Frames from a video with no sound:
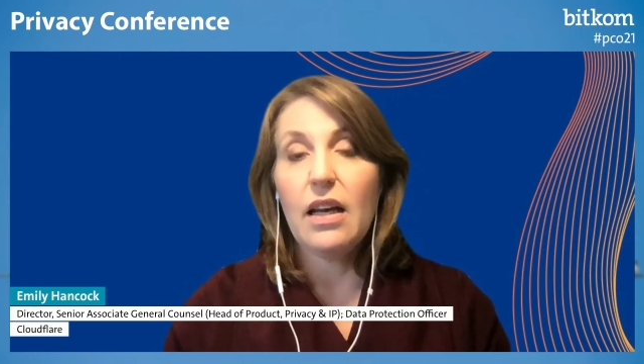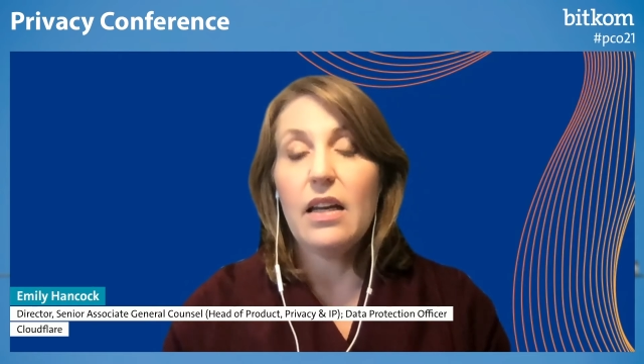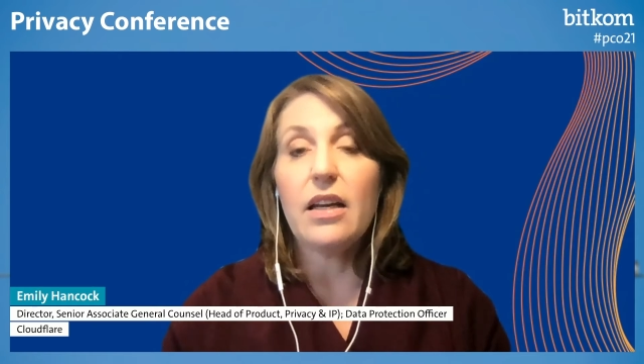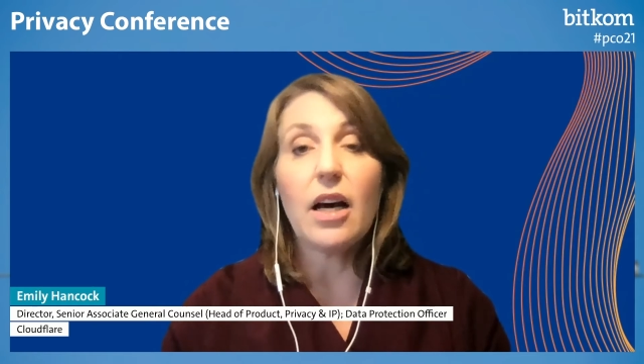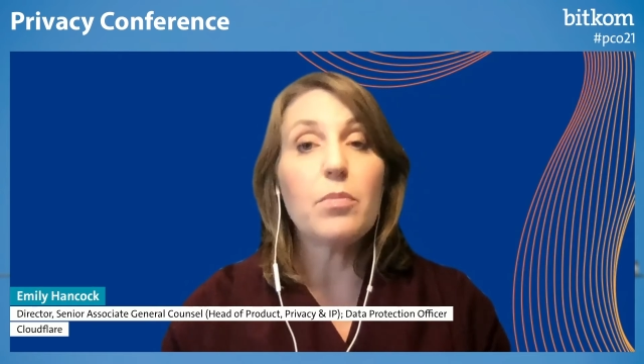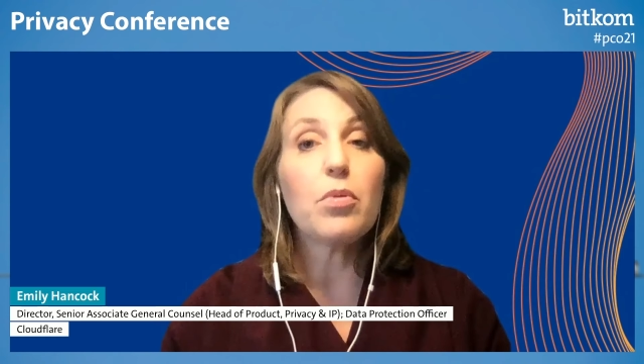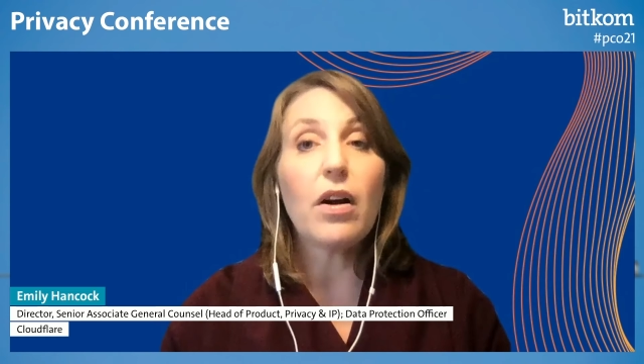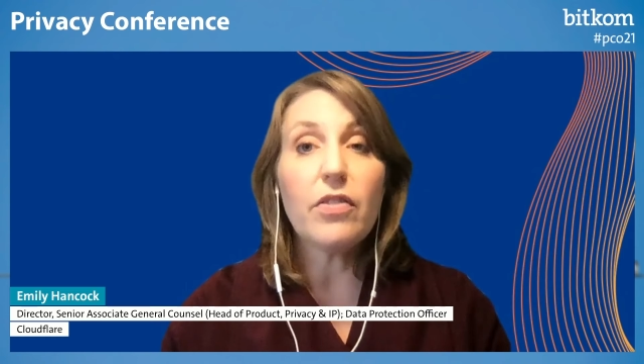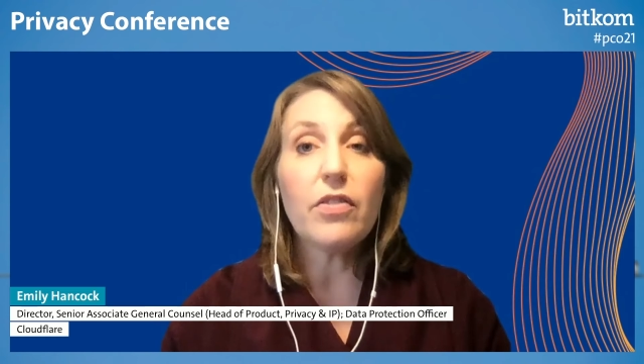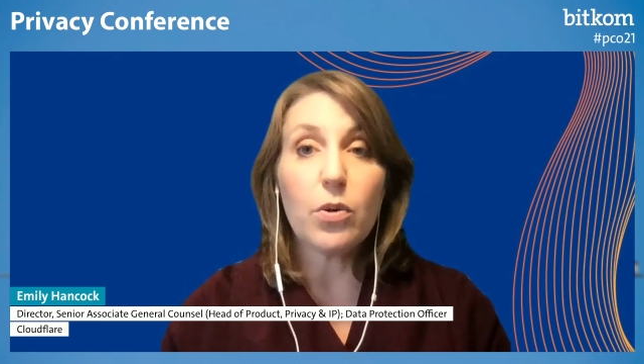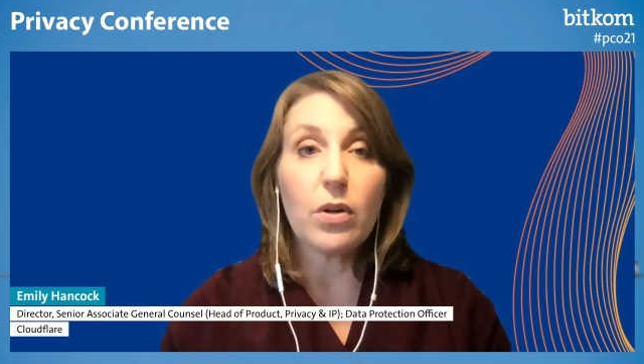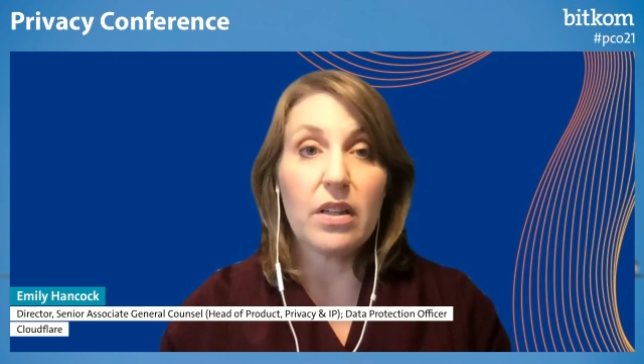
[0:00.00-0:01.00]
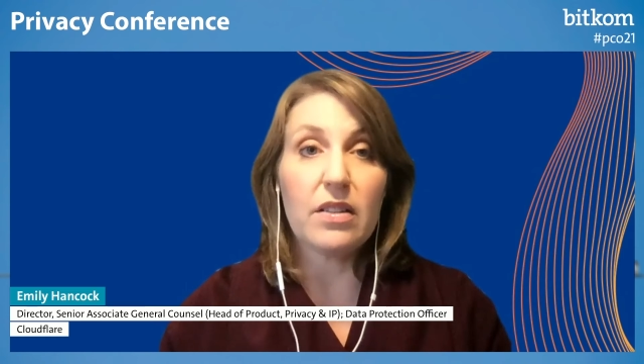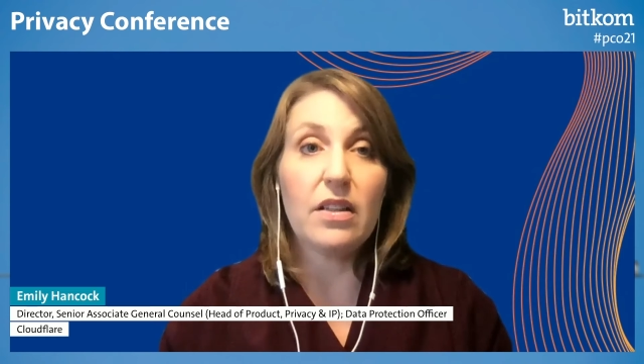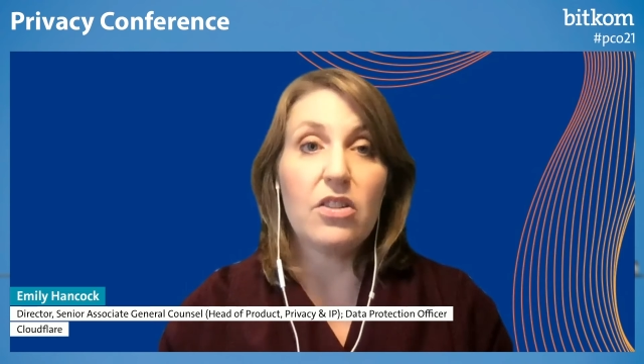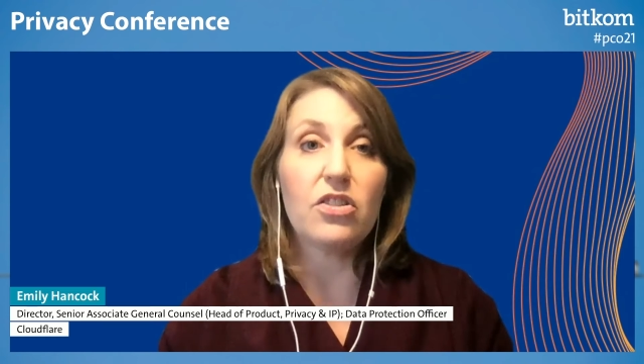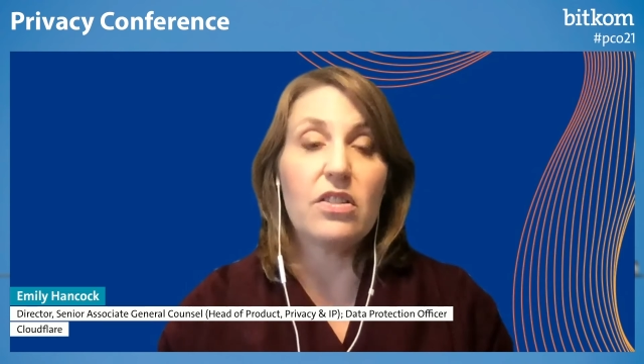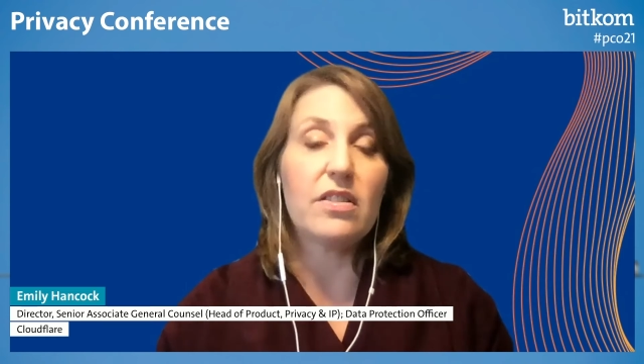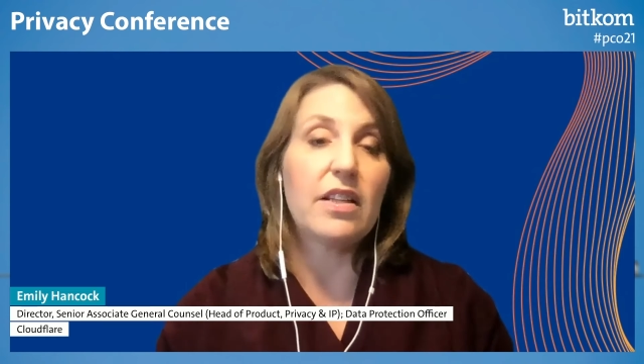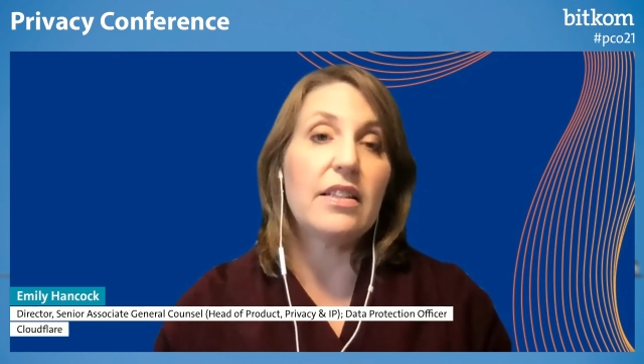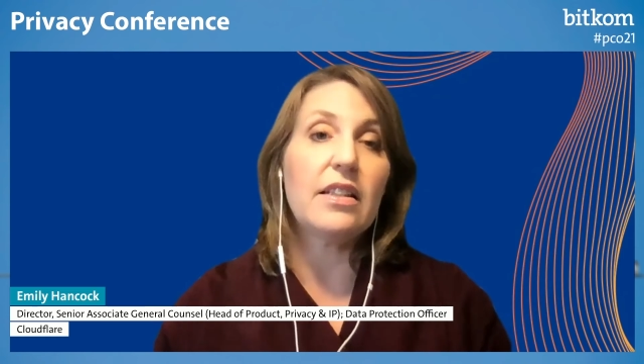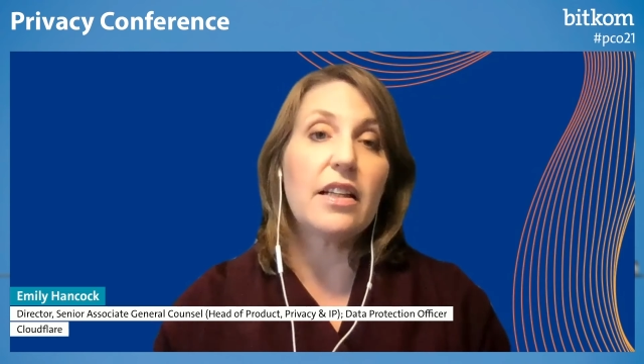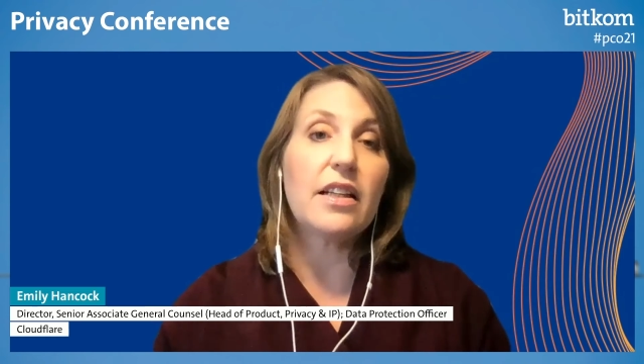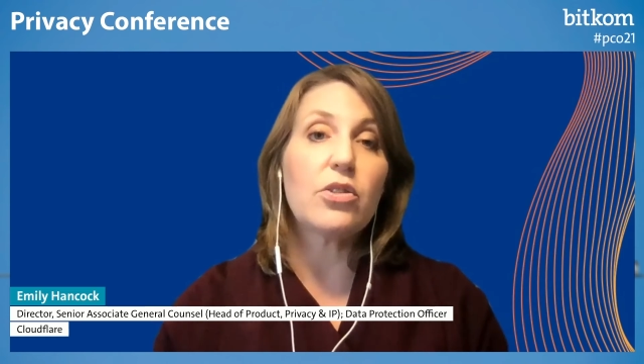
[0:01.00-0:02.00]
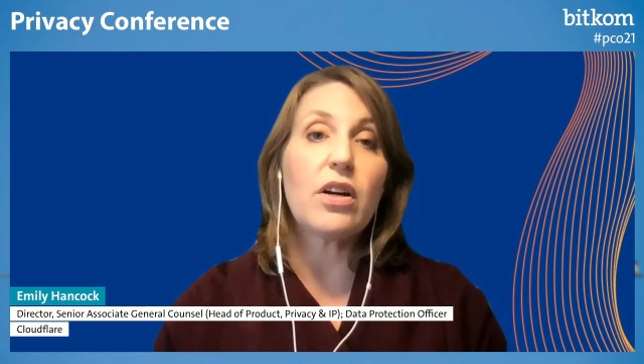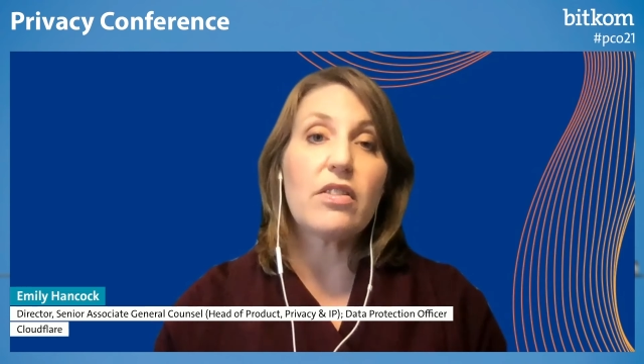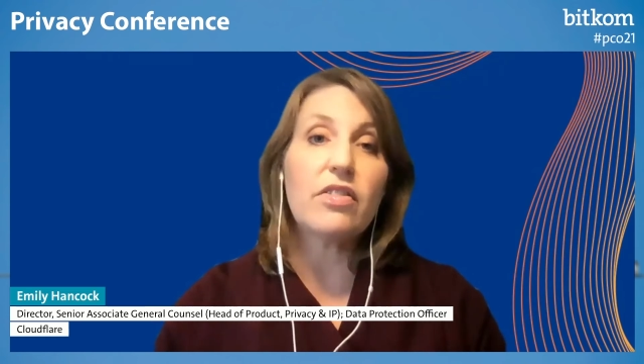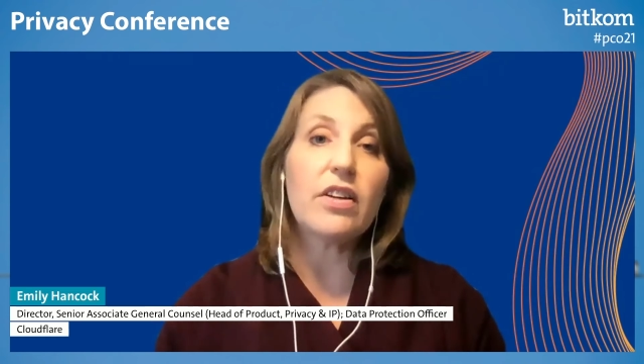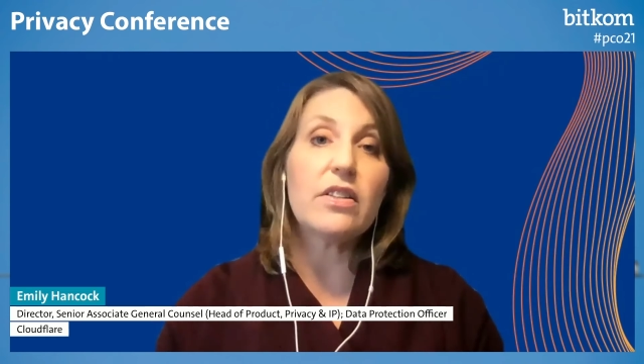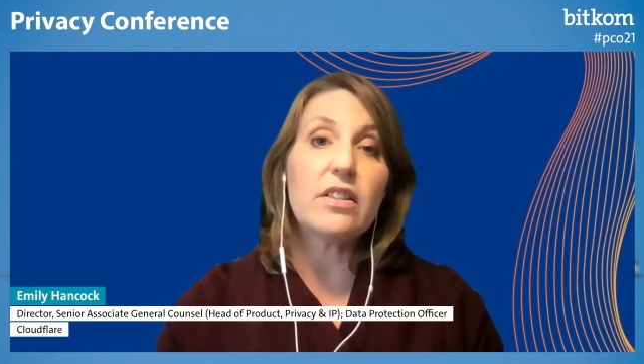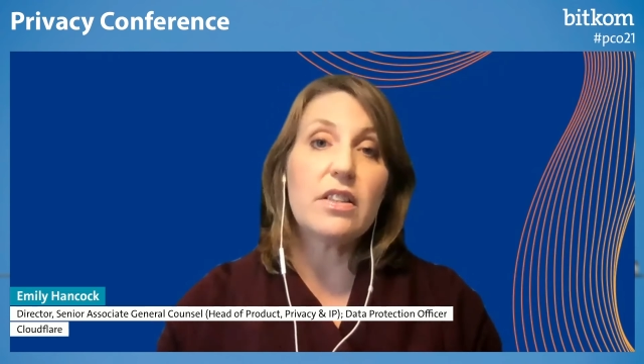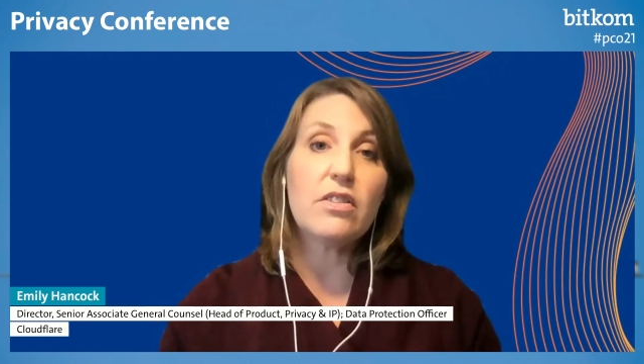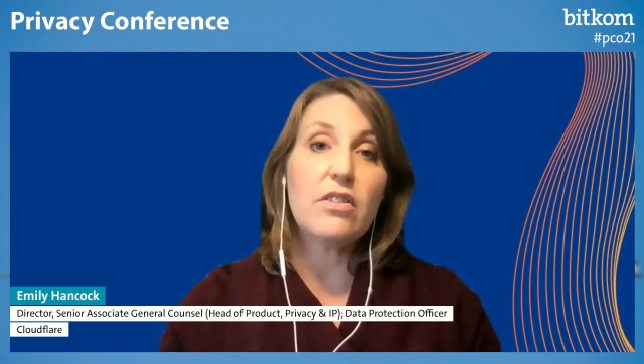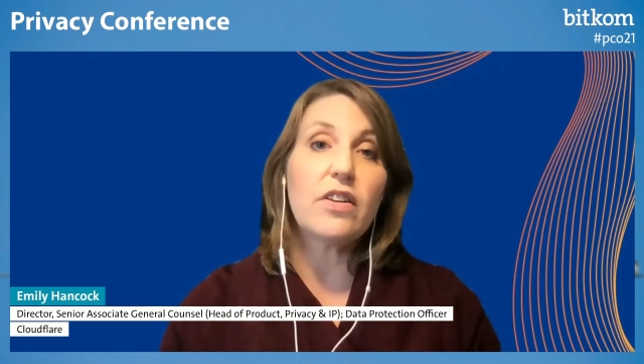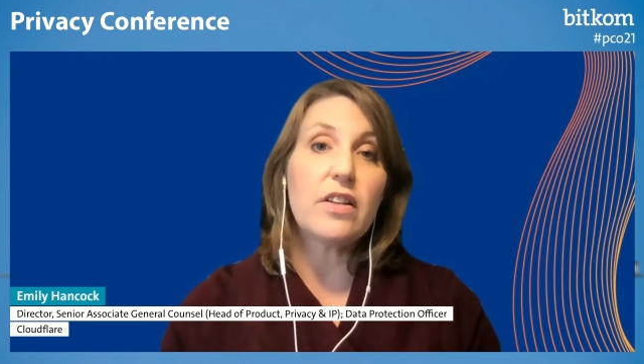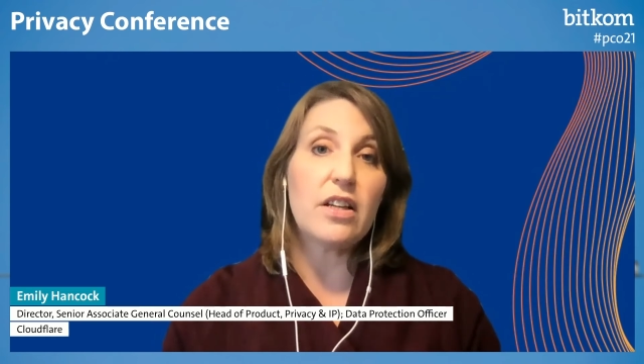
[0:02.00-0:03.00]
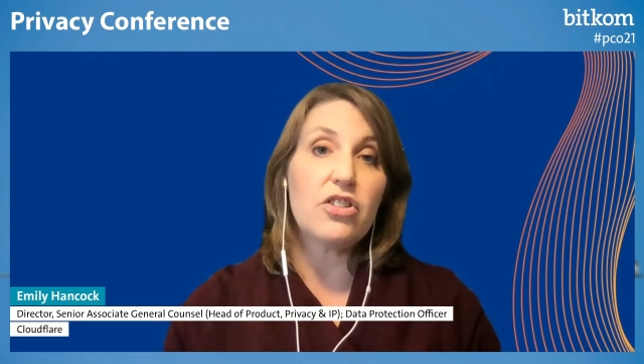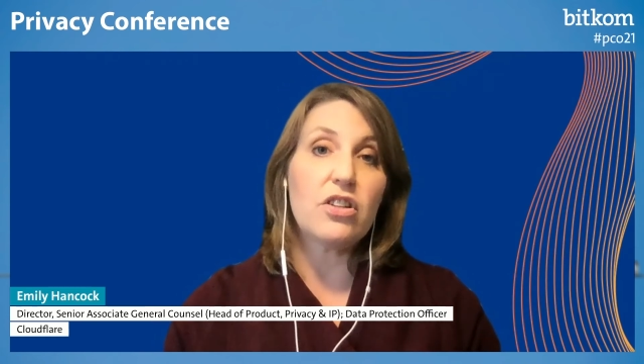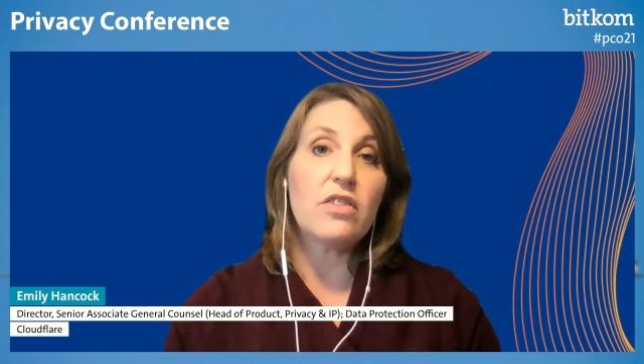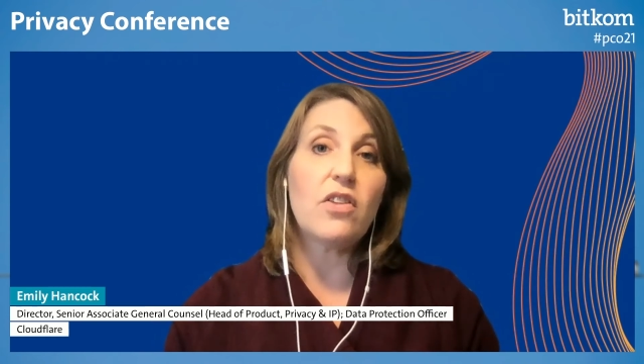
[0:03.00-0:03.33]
Nonprofit organizations like the Electronic Frontier Foundation have